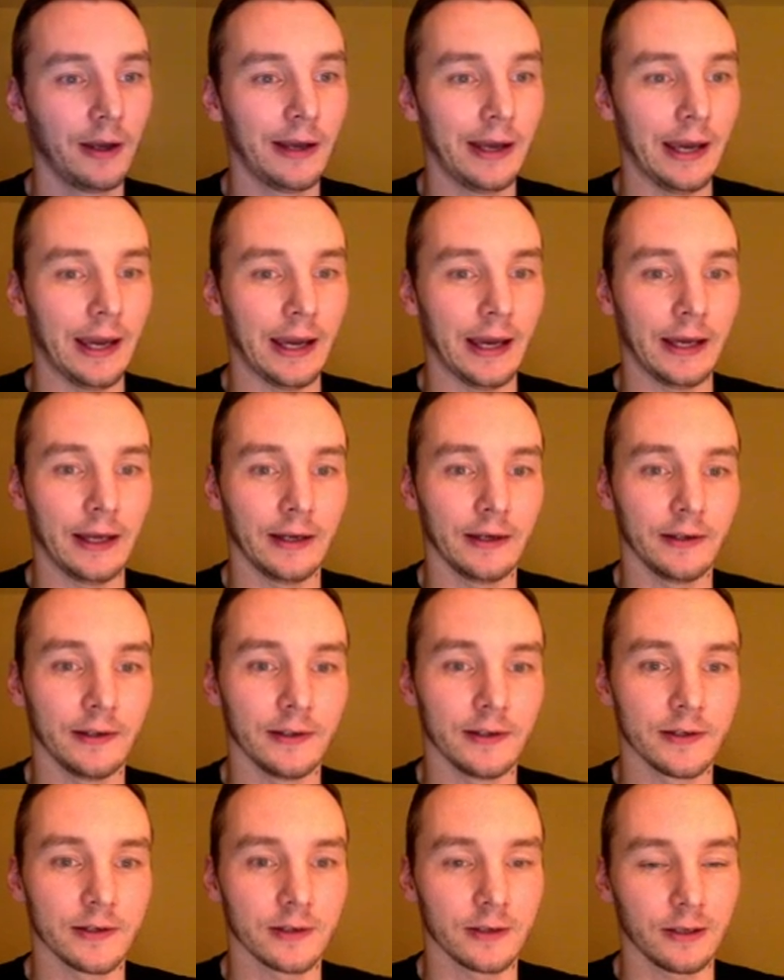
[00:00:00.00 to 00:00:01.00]

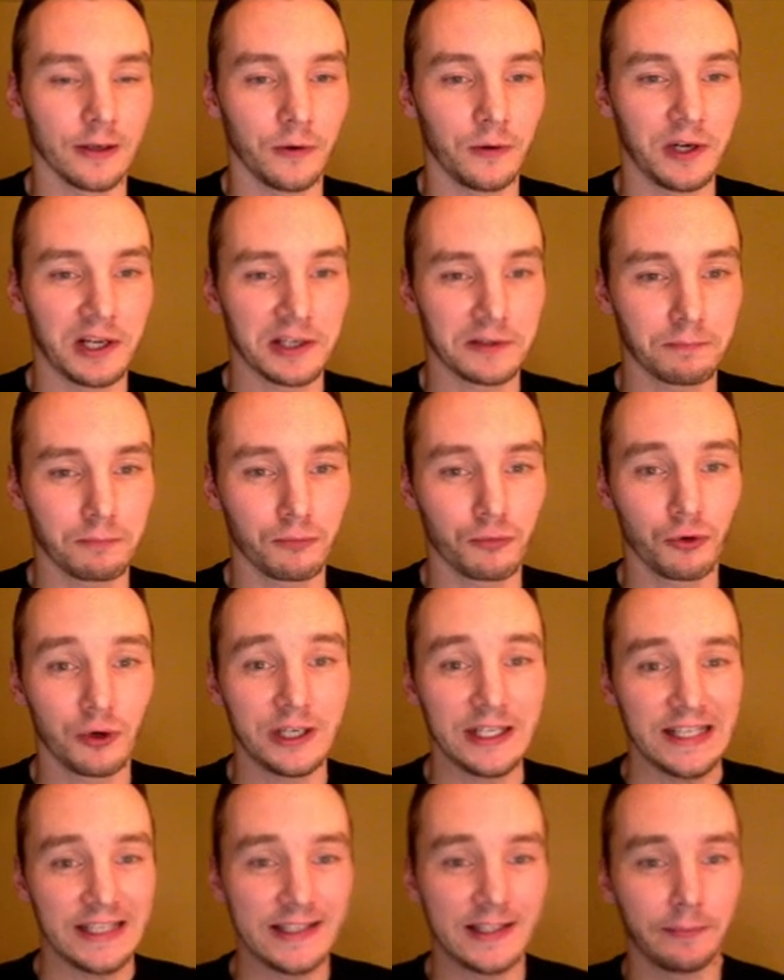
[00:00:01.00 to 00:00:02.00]
And loading is
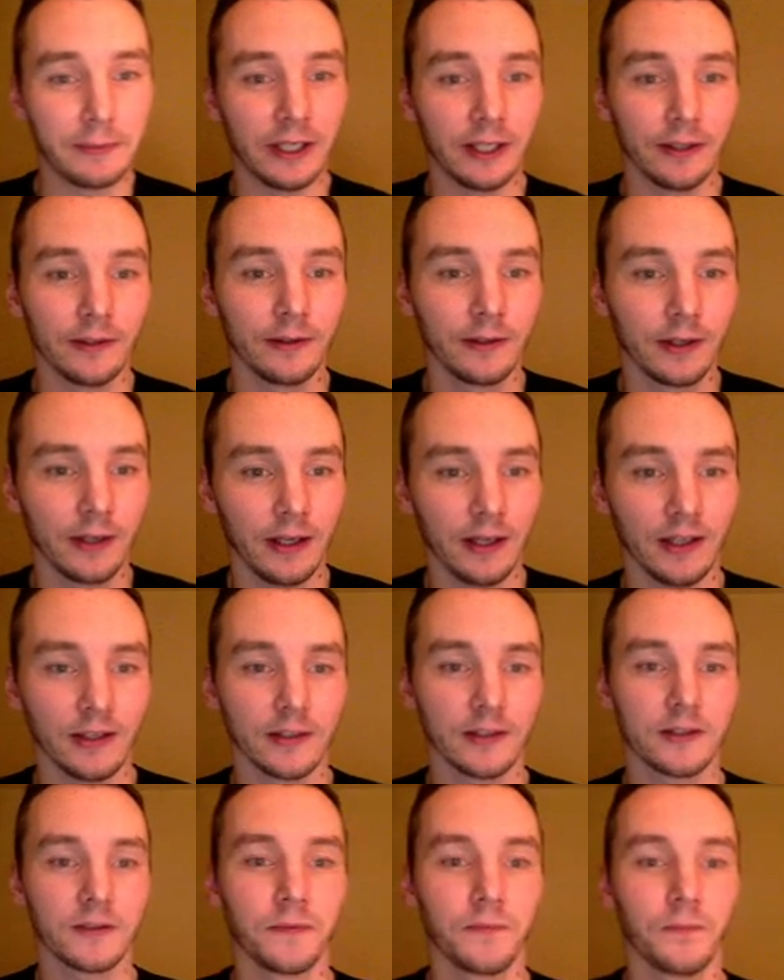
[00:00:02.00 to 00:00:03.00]
pretty similar.
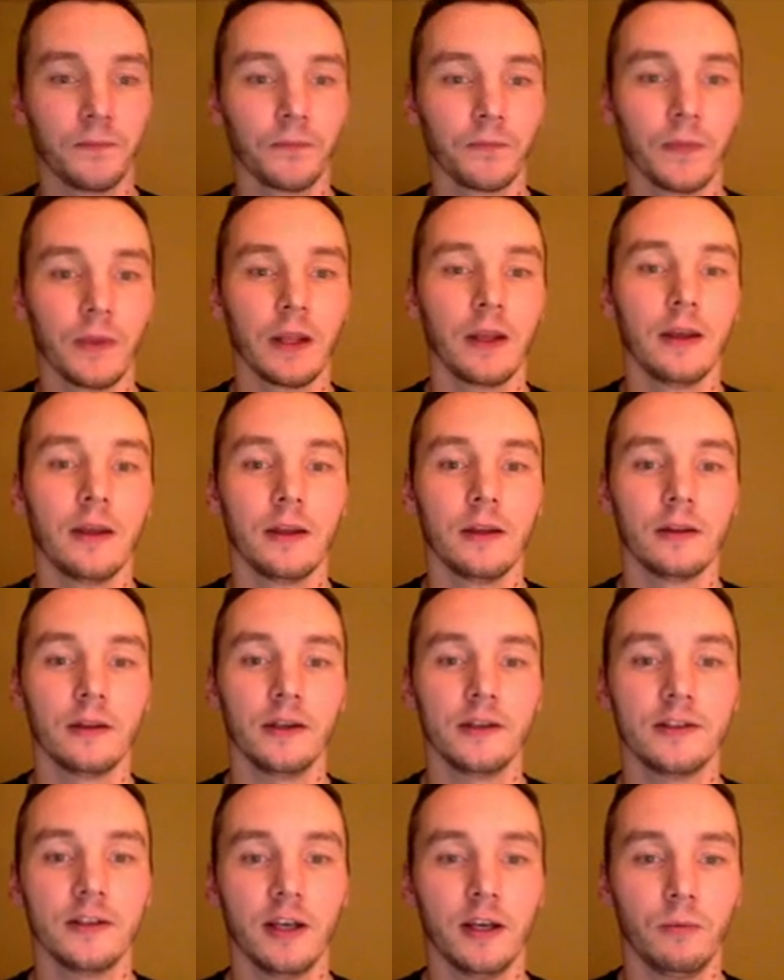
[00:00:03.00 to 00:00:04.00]
It's
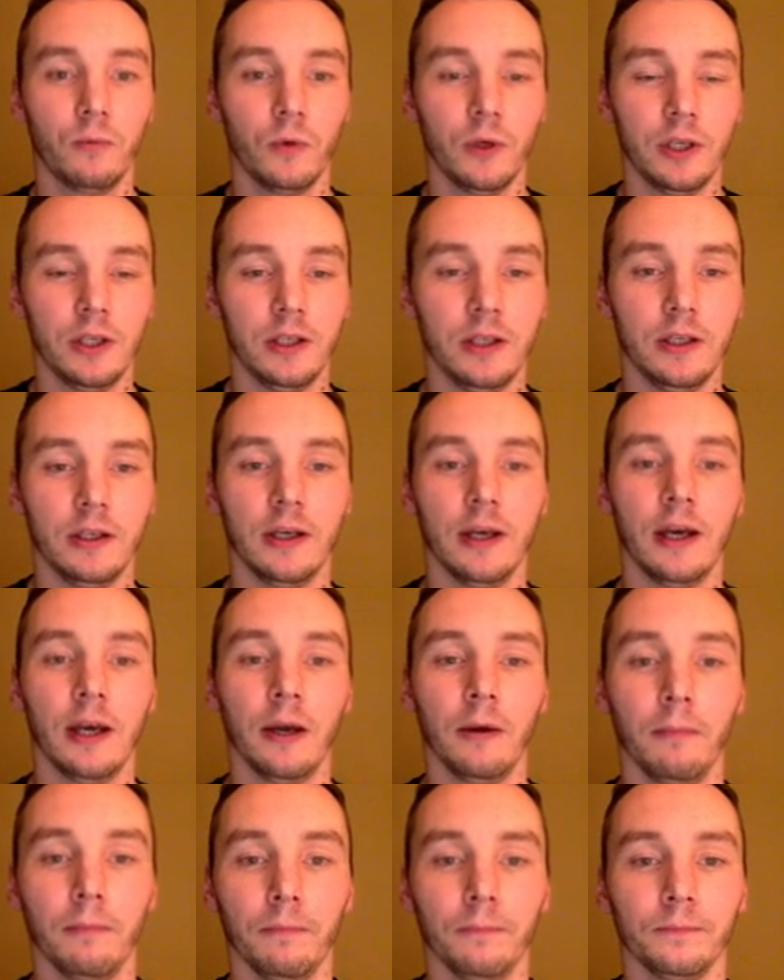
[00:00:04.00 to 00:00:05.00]
this time we
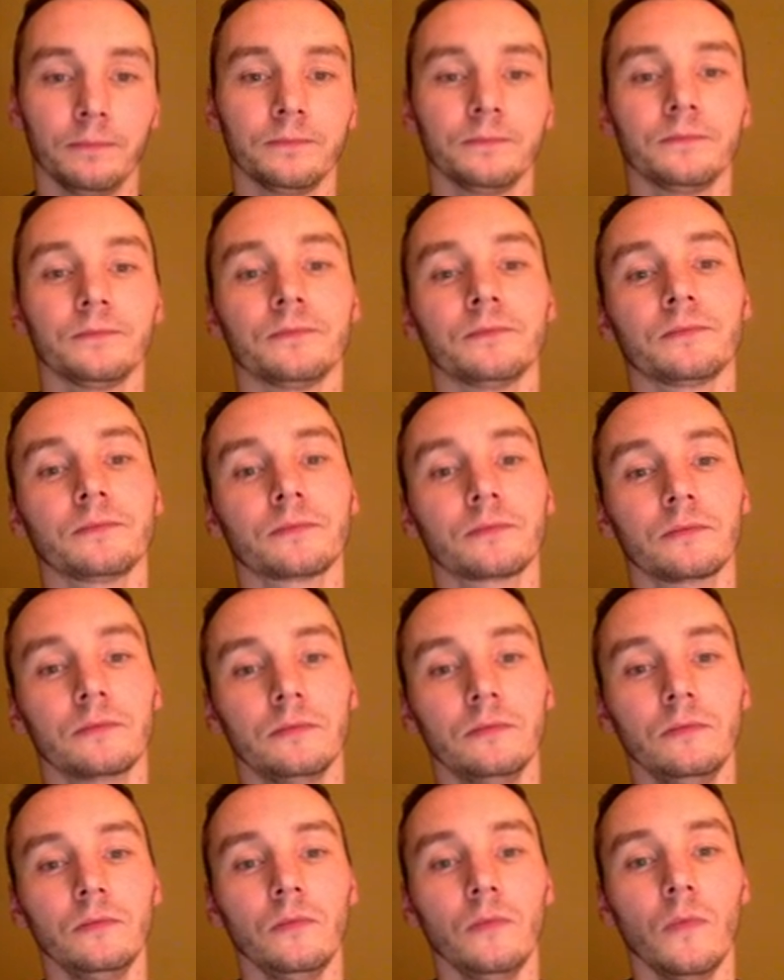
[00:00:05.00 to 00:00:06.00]
um,
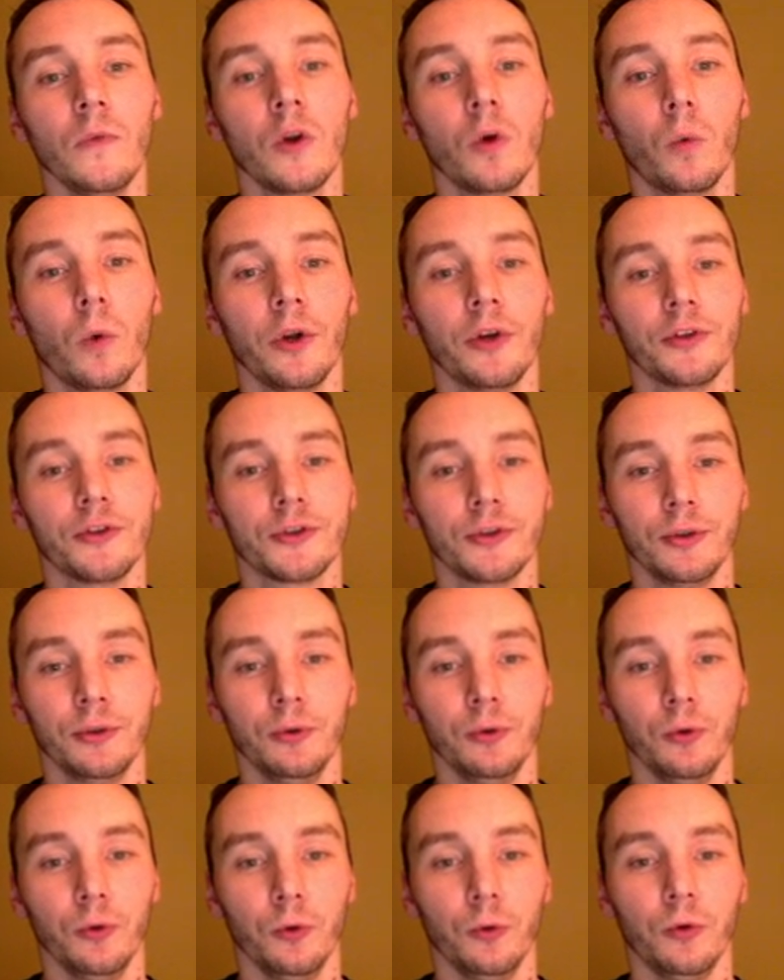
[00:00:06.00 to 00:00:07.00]
want
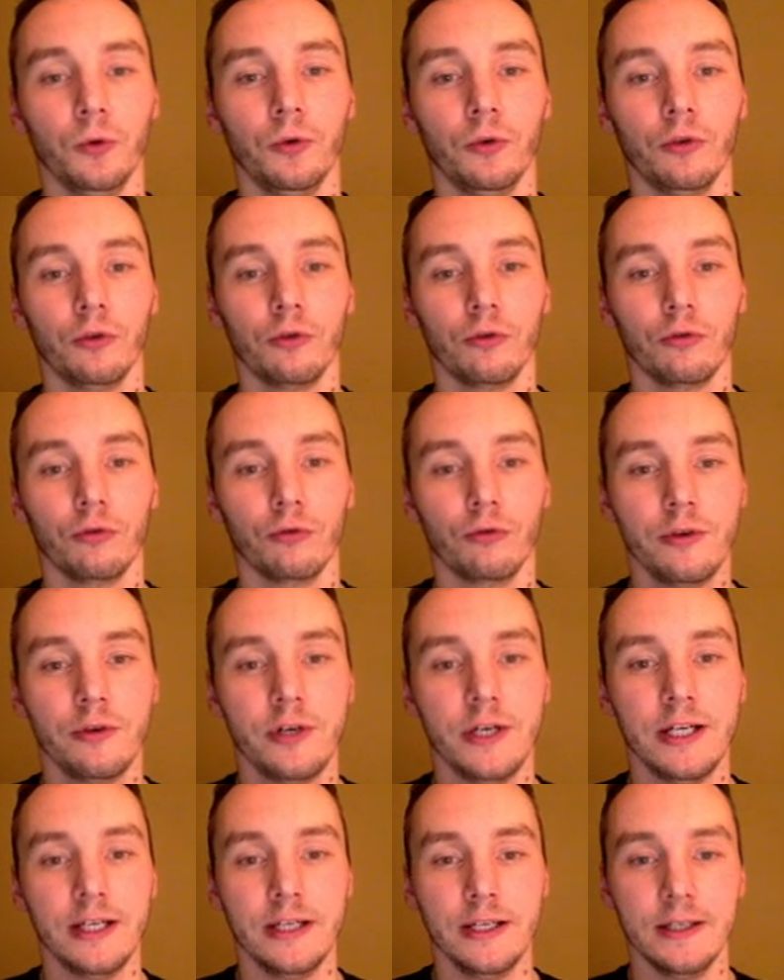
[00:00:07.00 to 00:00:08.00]
to
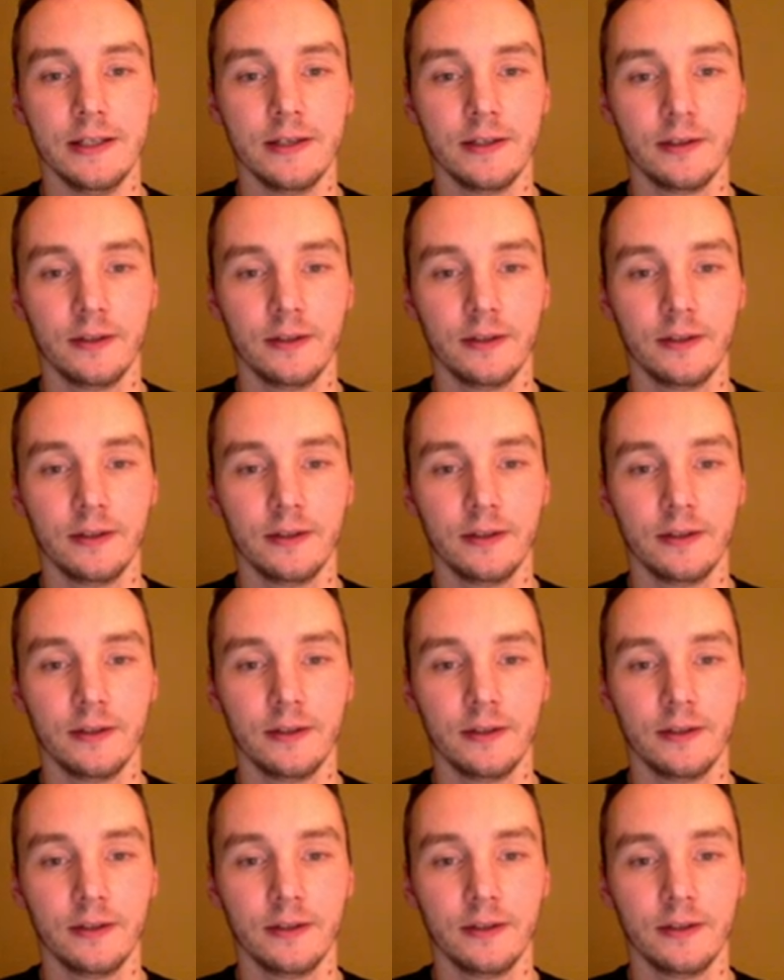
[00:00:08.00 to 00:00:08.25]
read